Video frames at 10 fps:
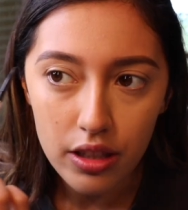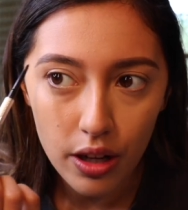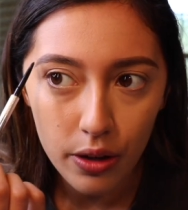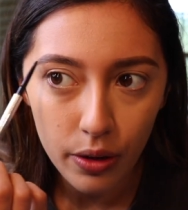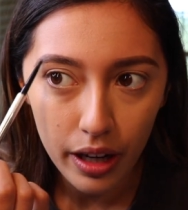
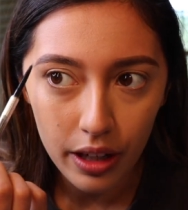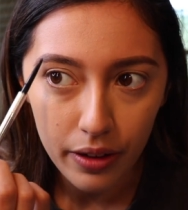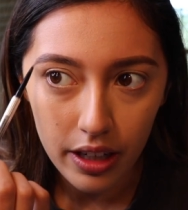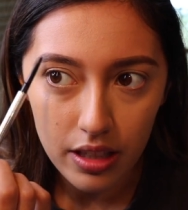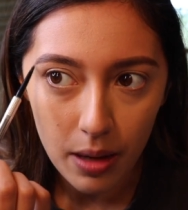So
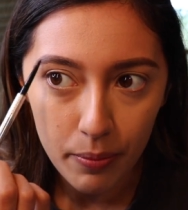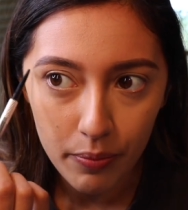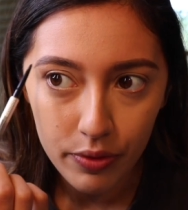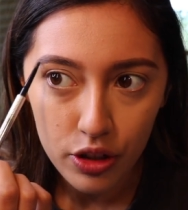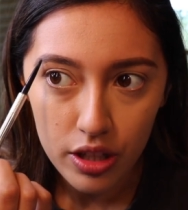anyways,
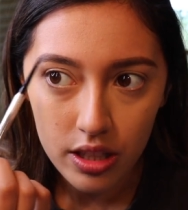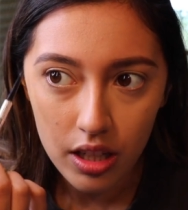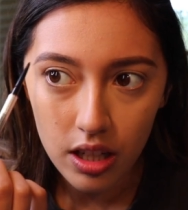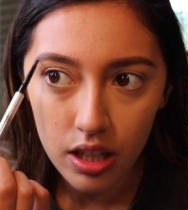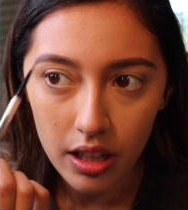I'm just
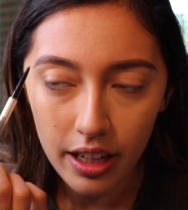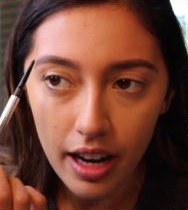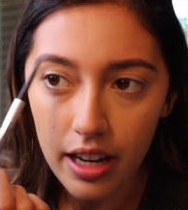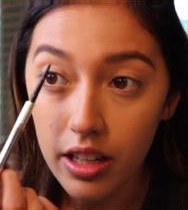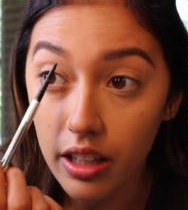
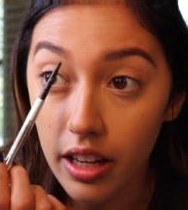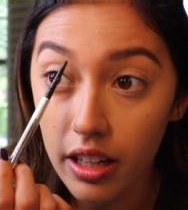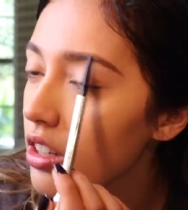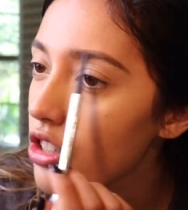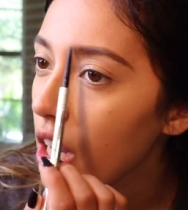kind
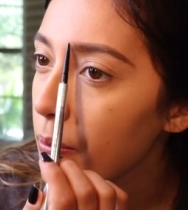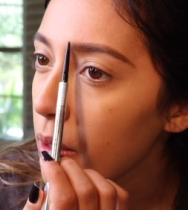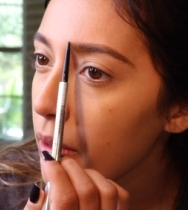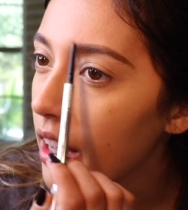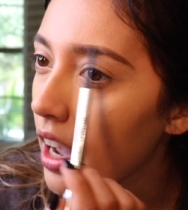of
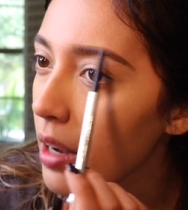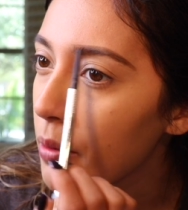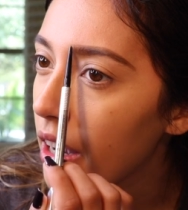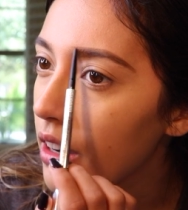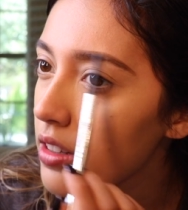shaping my
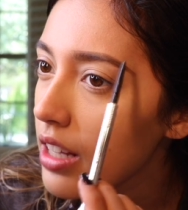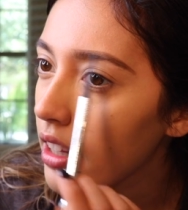eyebrows.